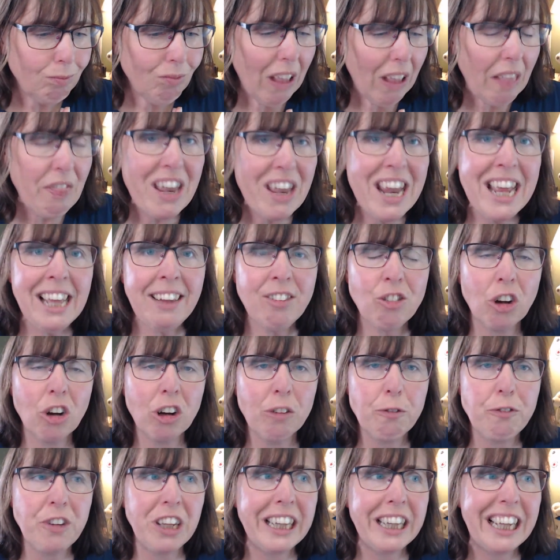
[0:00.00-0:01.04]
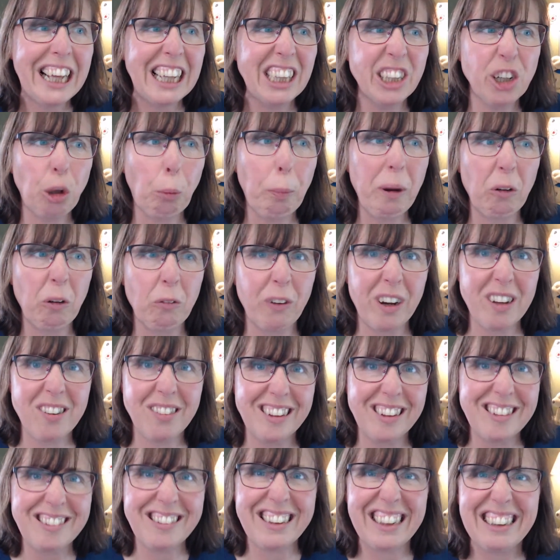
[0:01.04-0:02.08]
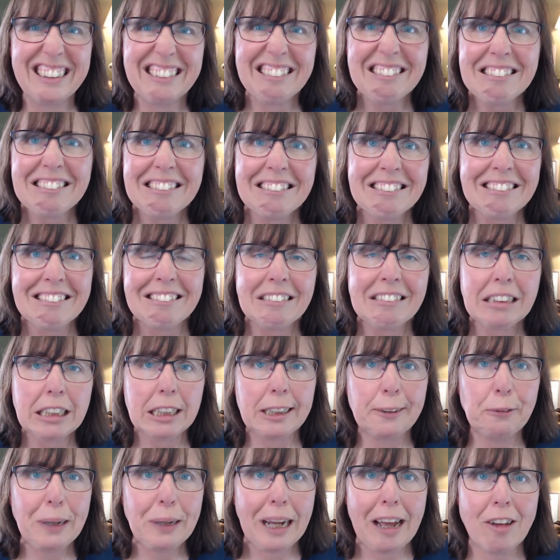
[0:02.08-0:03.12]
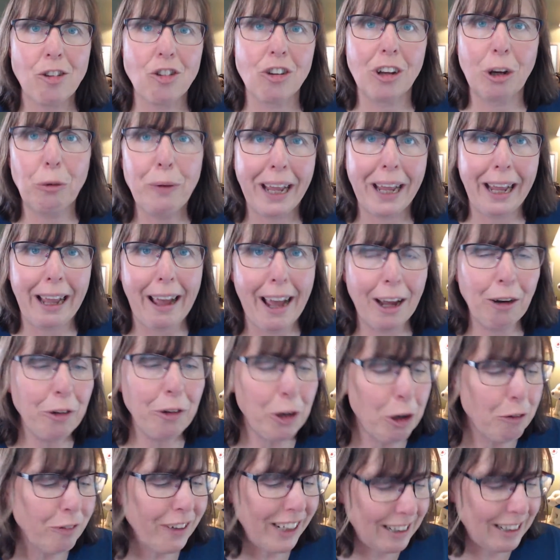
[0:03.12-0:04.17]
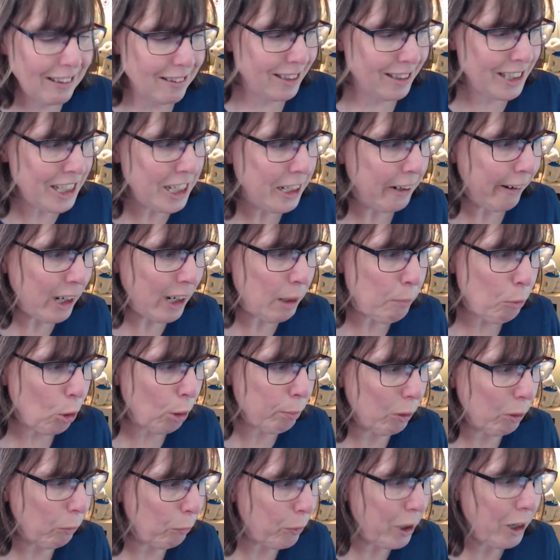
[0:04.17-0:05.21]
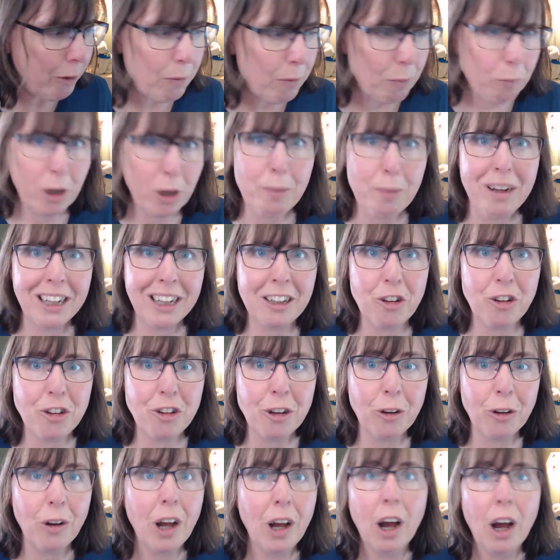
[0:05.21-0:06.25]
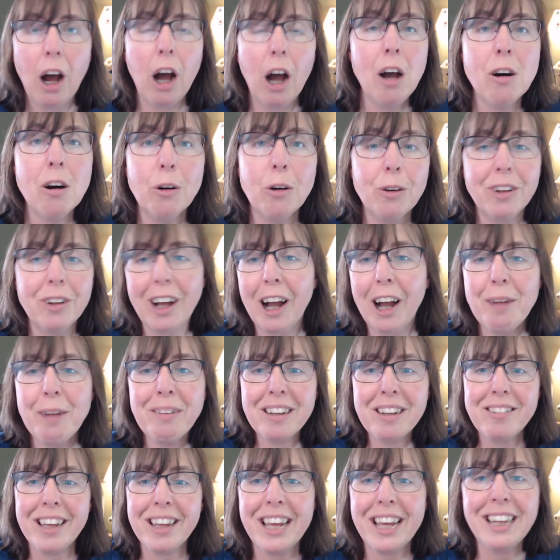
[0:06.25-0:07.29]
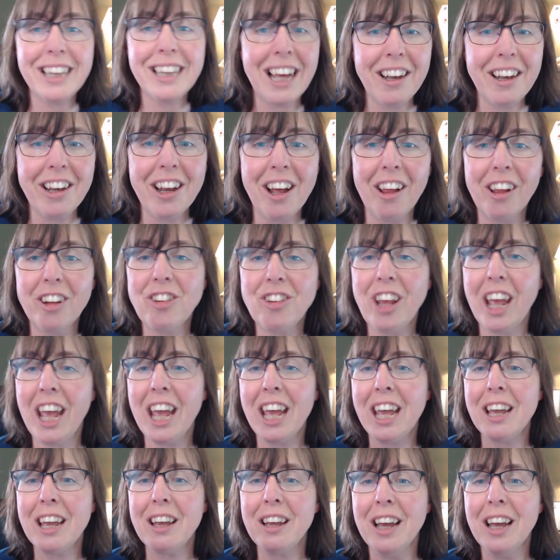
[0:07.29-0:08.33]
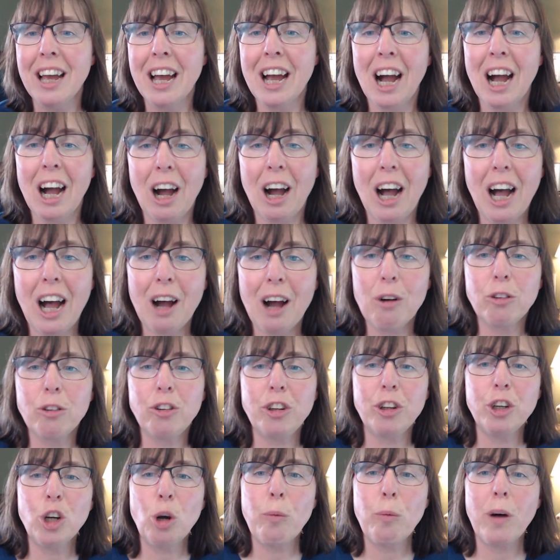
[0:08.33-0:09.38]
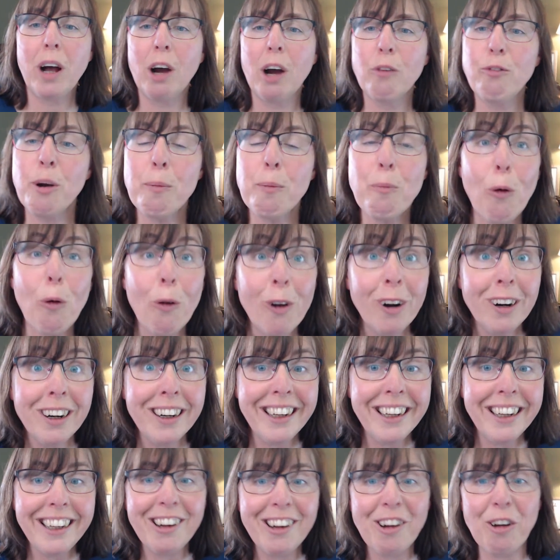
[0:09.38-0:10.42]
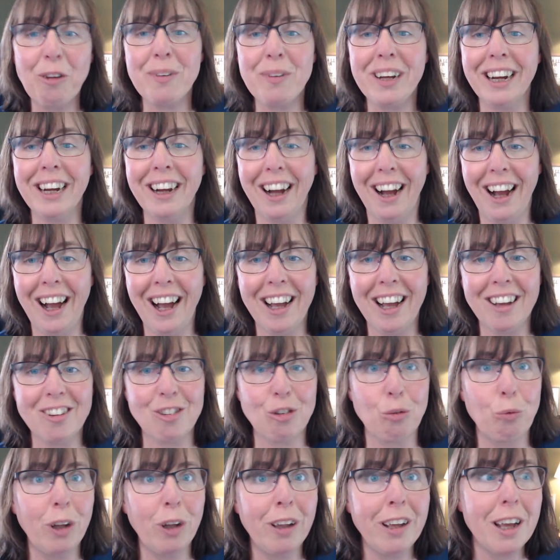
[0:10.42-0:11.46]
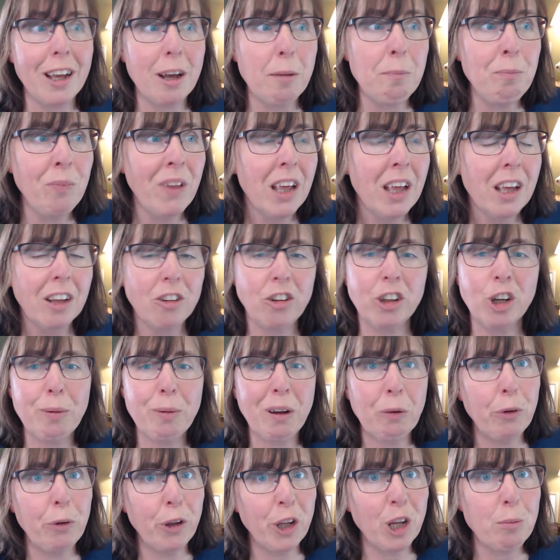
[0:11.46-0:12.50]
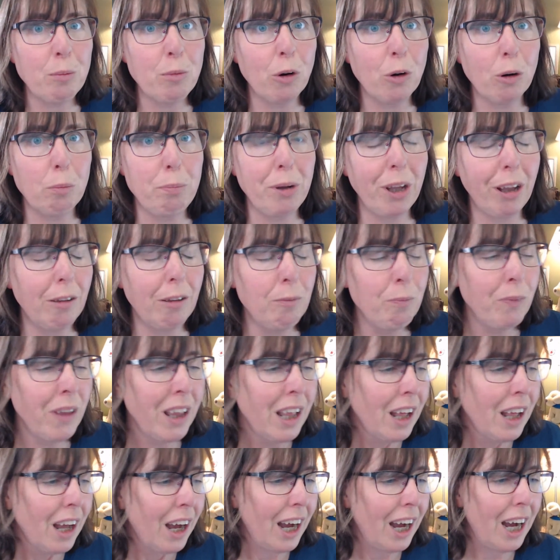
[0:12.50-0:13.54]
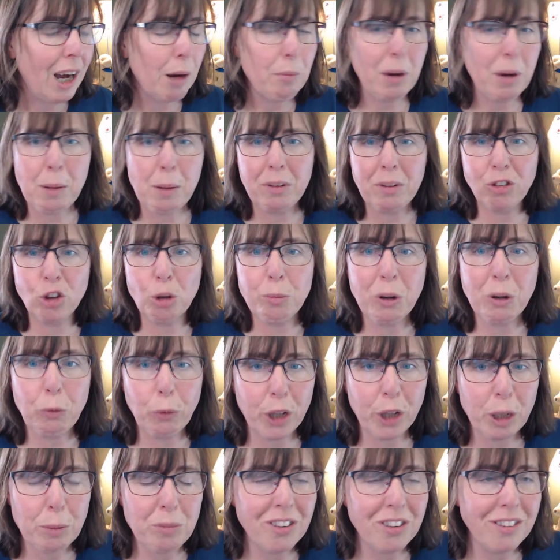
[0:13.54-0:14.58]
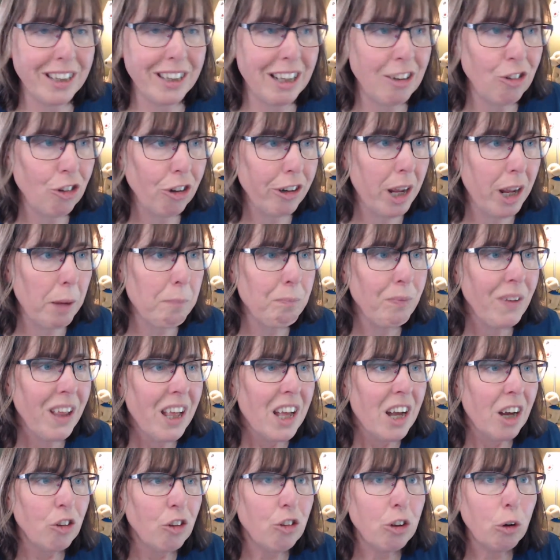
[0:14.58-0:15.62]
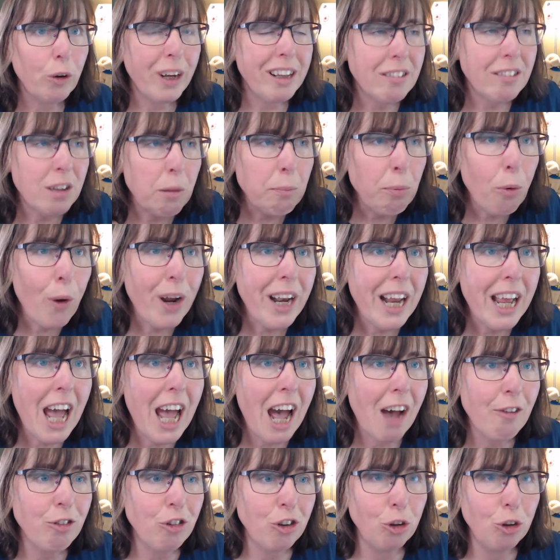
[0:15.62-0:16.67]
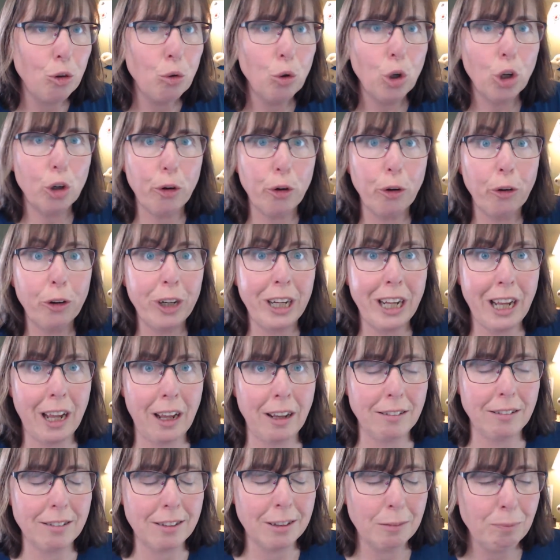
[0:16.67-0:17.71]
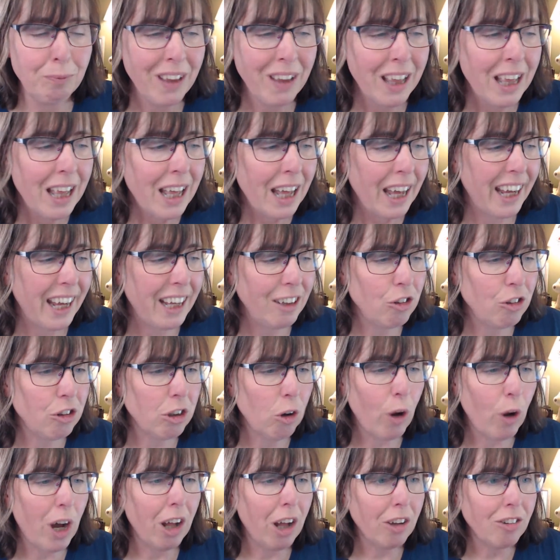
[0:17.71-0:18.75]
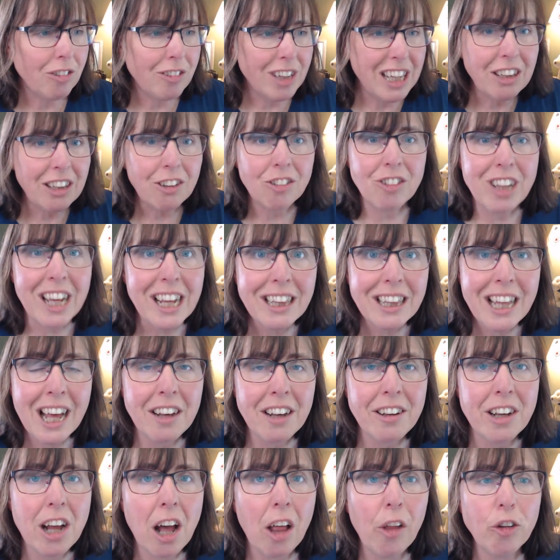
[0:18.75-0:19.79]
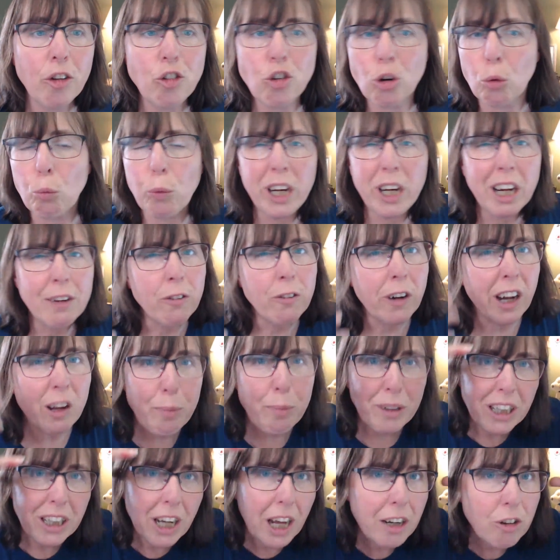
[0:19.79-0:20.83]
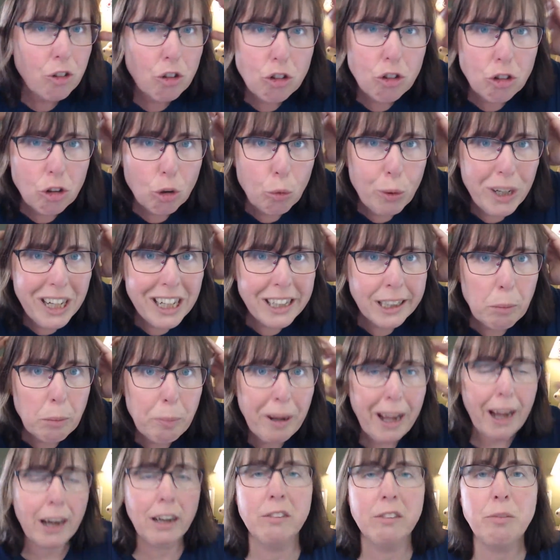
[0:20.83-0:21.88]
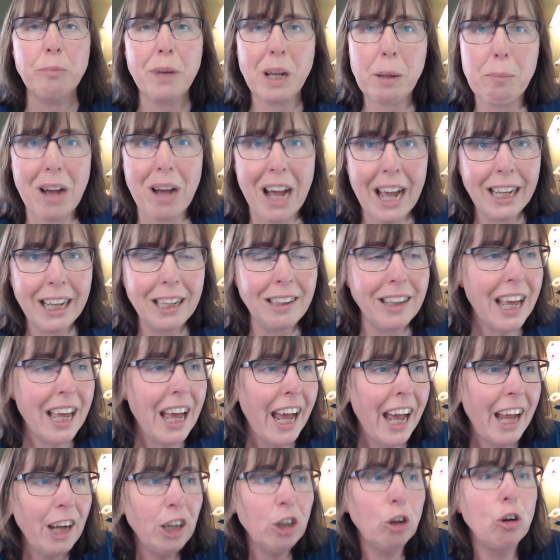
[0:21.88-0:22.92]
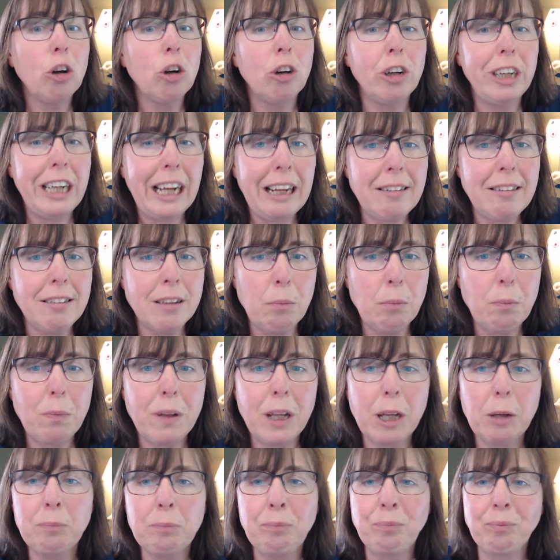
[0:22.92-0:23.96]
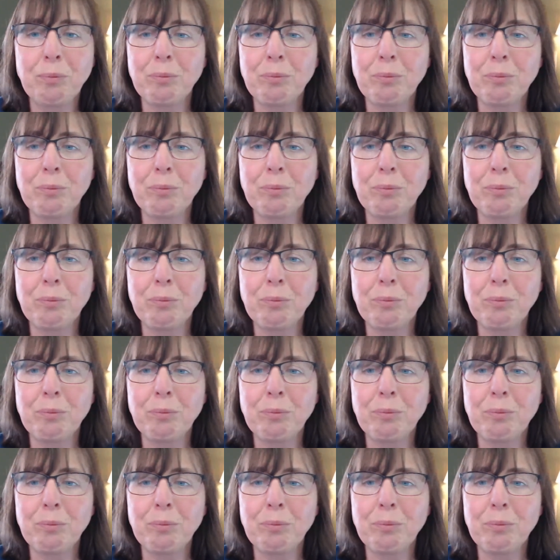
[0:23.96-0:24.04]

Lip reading: then I start feeling a little bit restless, like, oh gosh, okay, I don't know if I could sit here anymore, but what am I going to do? Oh, I'm going to take that knowledge. Hey, do you go from Oregon? Oh my gosh, William. Do you go by William or Bill? I'm assuming William since that's your name. So at some point I have to create. And so I'll either take that knowledge or whatever I've been kind of stewing in the back of my mind and go create something.